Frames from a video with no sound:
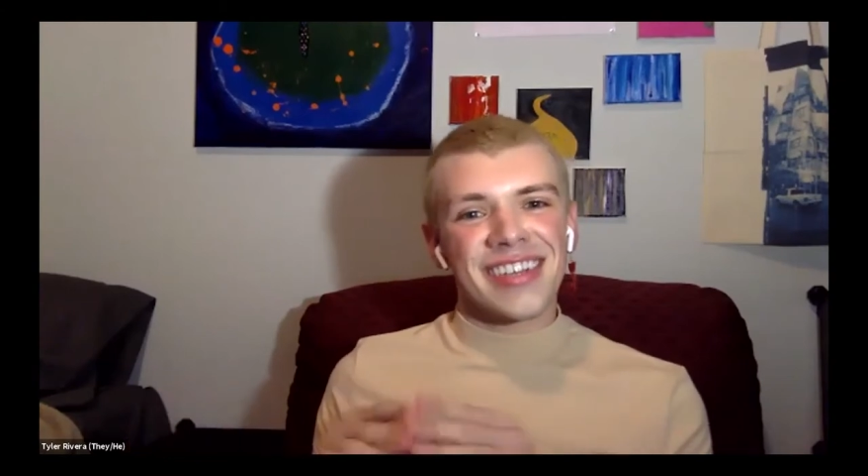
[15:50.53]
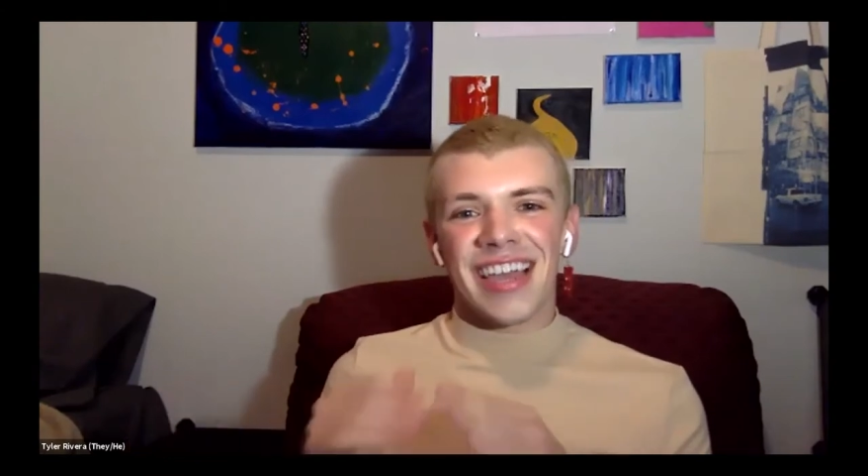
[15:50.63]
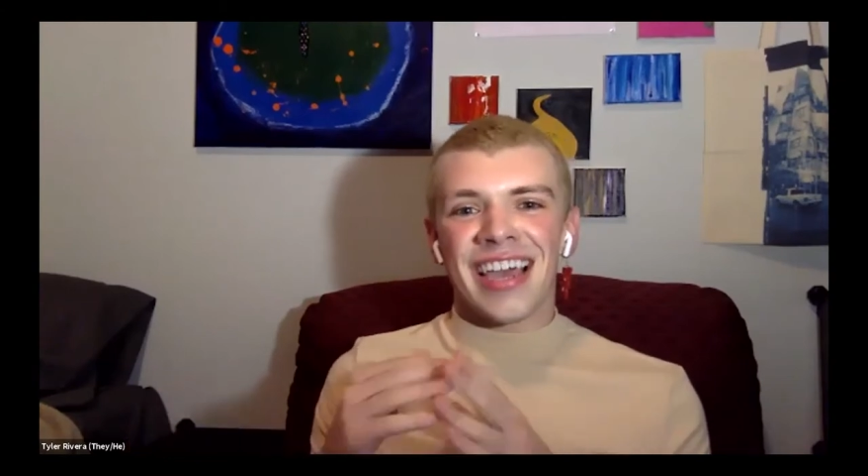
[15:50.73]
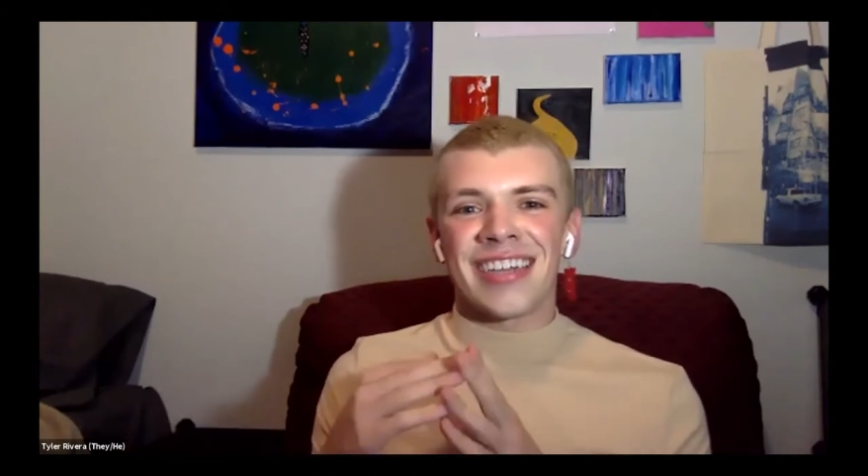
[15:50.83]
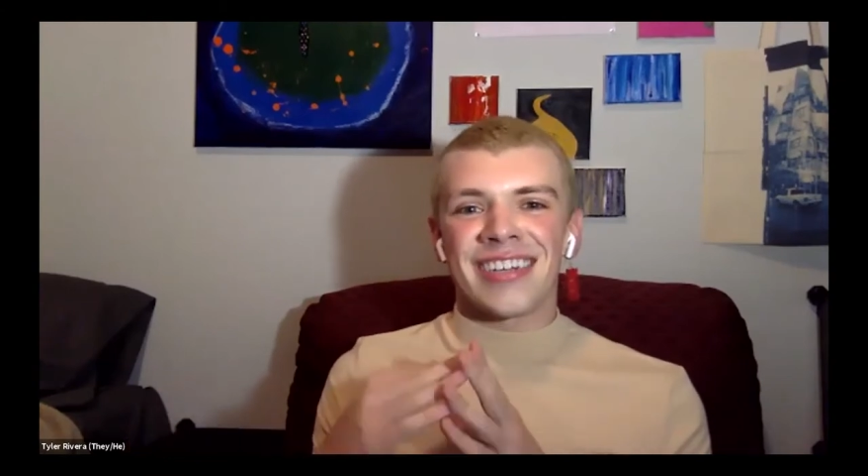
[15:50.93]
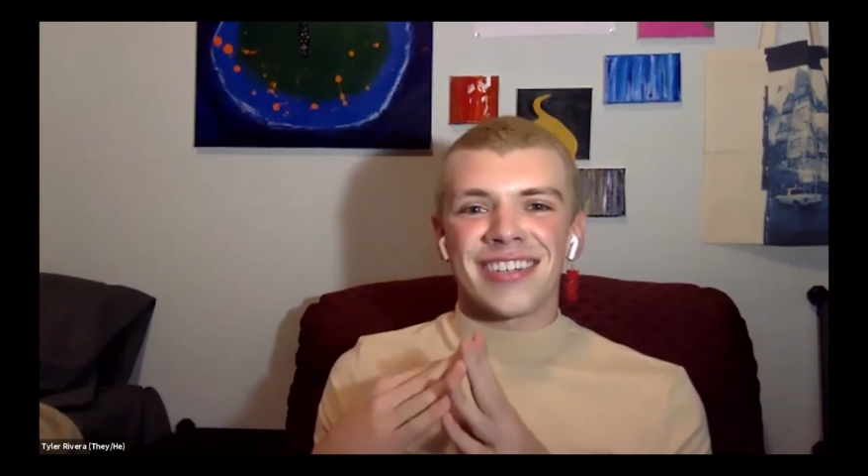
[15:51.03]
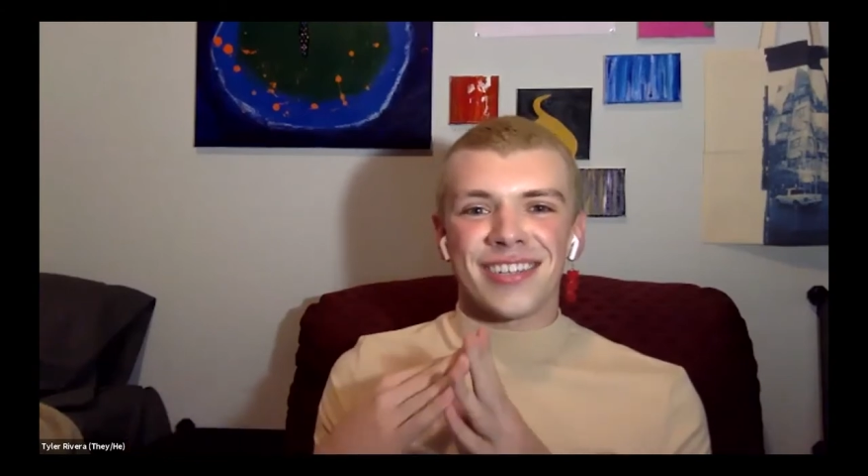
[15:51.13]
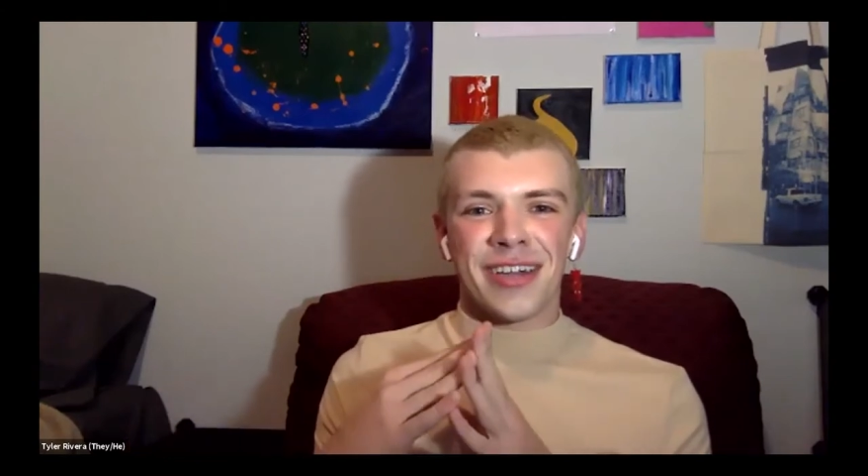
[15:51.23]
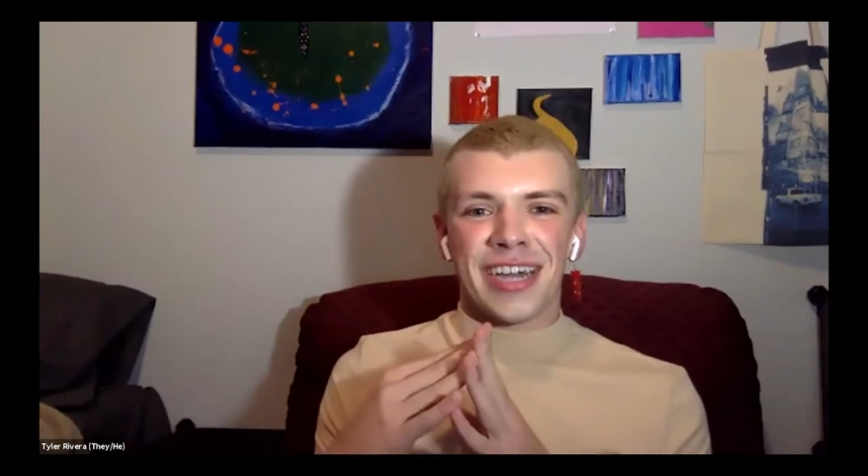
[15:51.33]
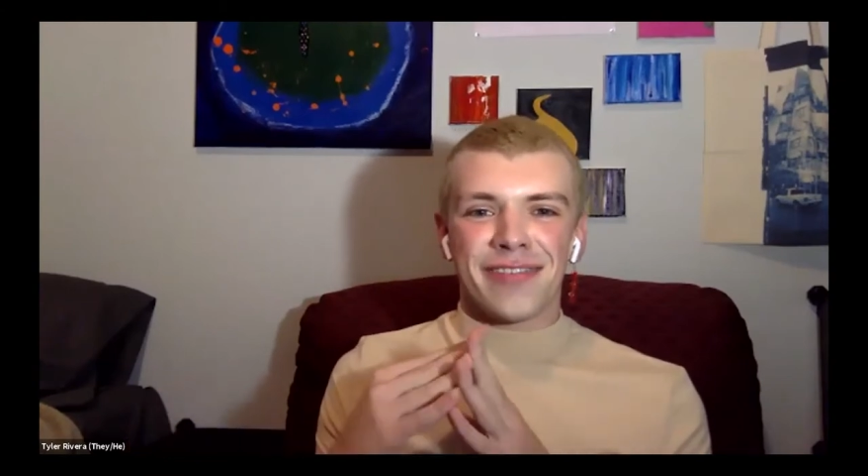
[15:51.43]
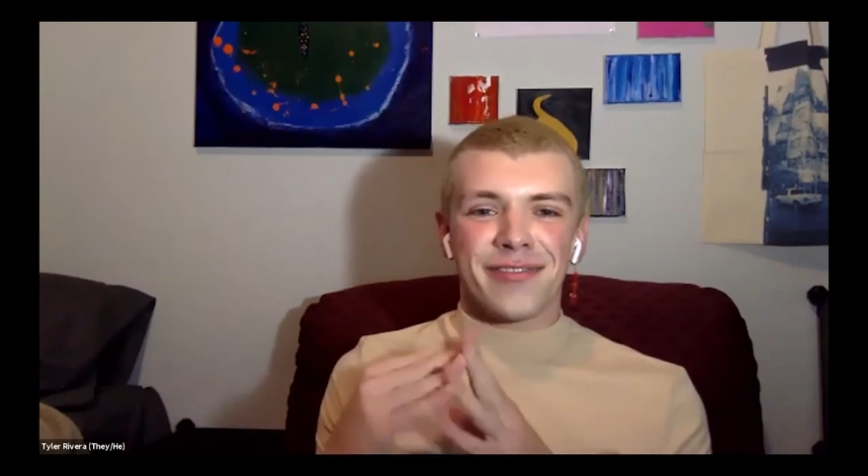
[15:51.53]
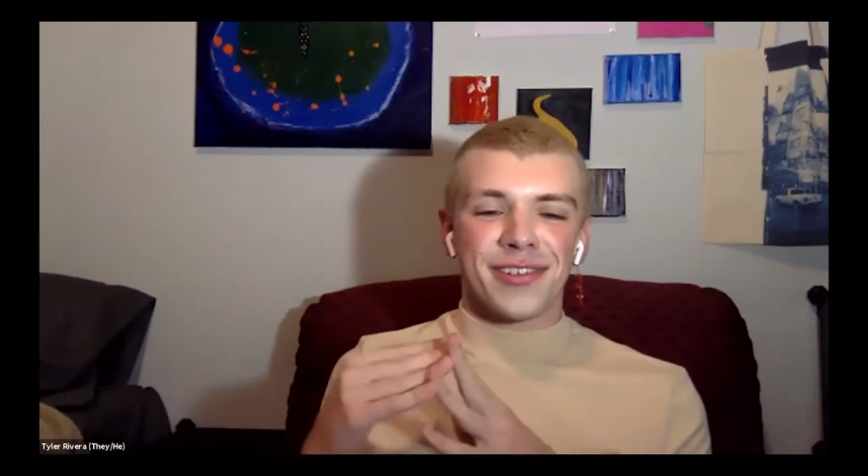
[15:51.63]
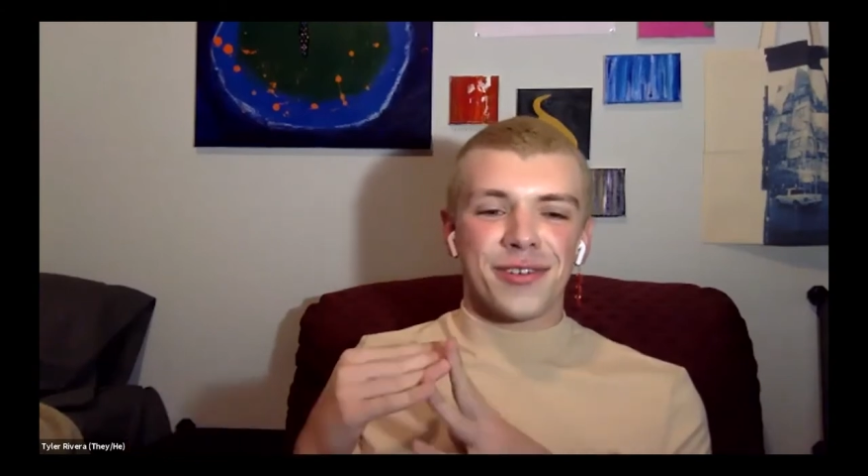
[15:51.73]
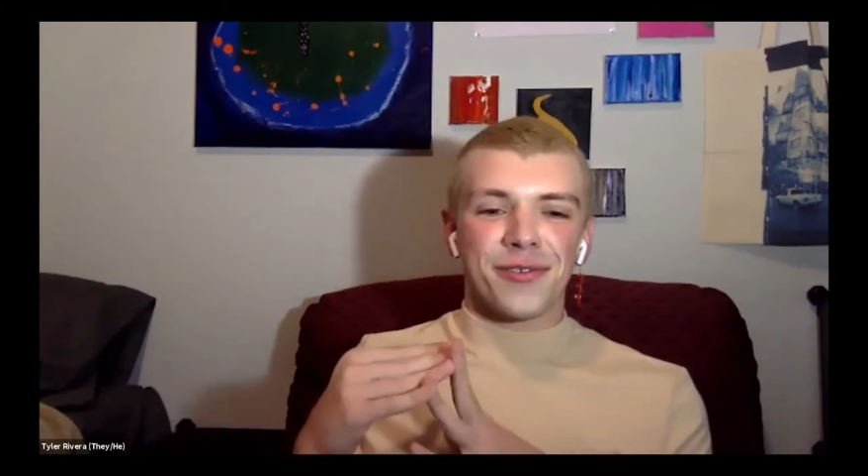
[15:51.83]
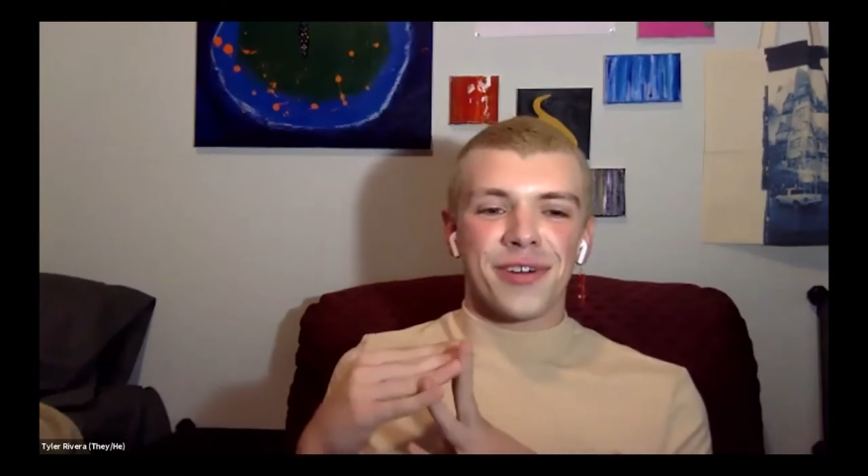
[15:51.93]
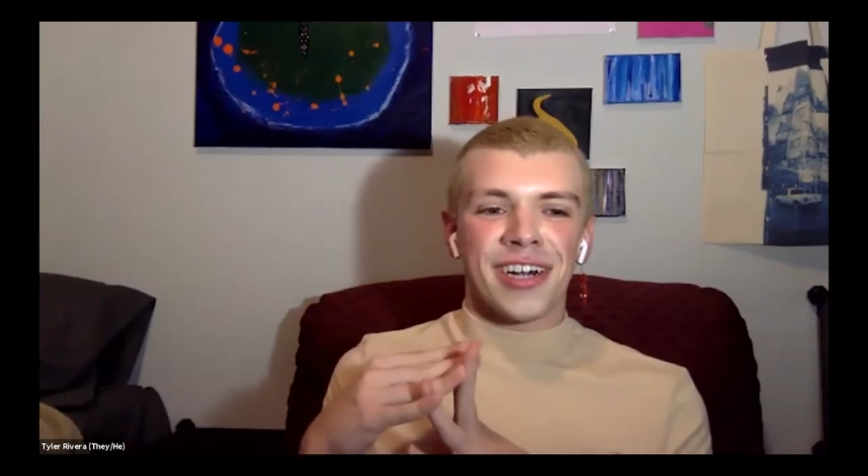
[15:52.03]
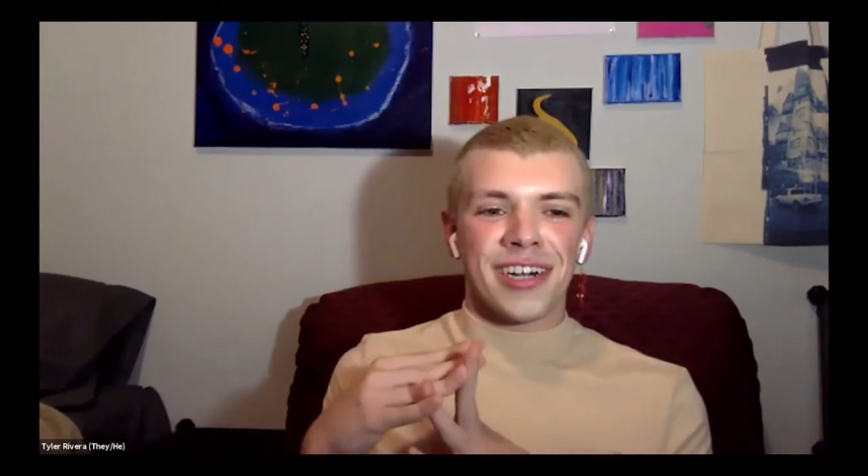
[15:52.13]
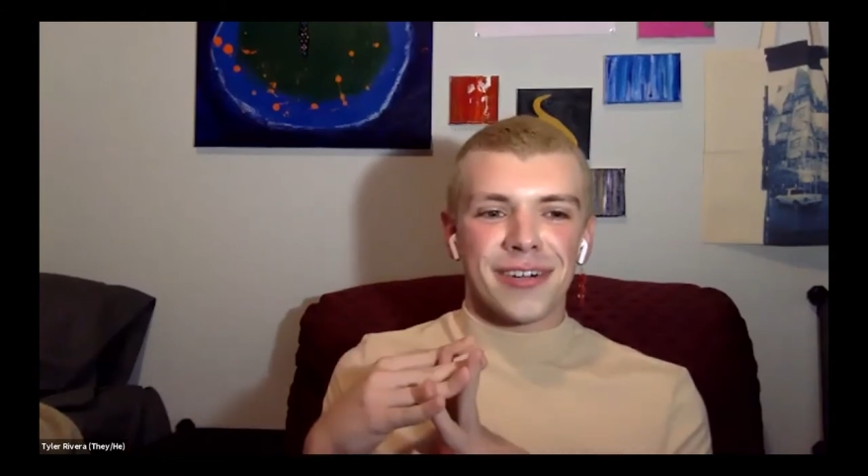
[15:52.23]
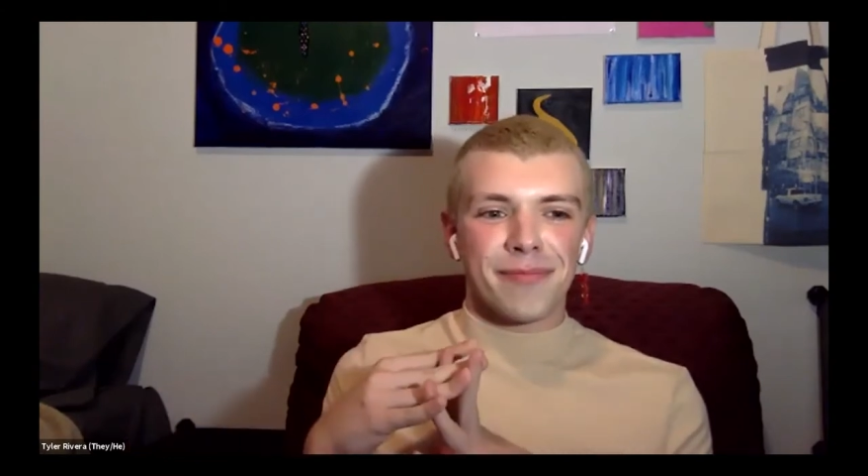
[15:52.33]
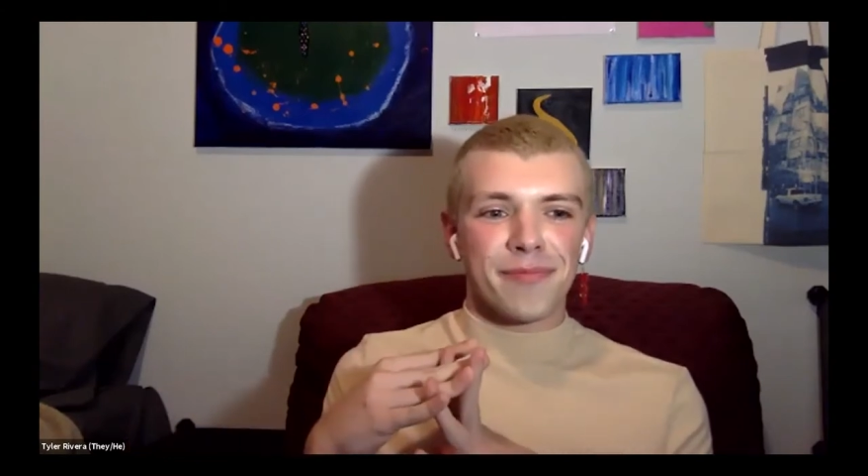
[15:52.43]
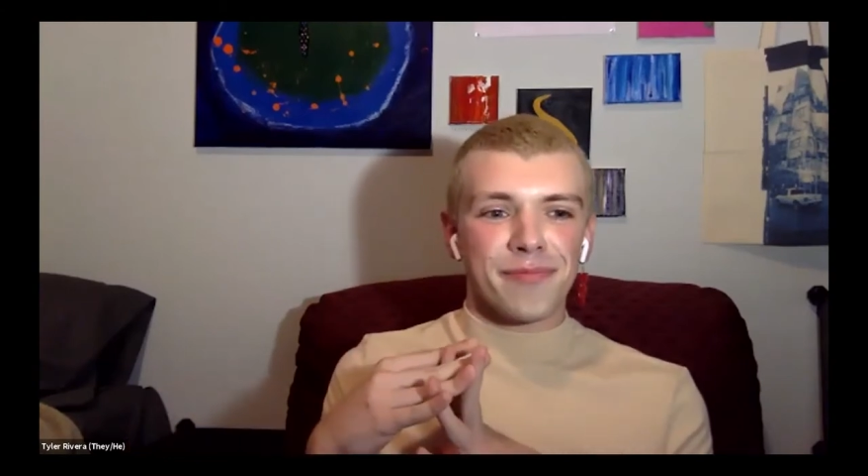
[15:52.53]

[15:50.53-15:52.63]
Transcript: and you have to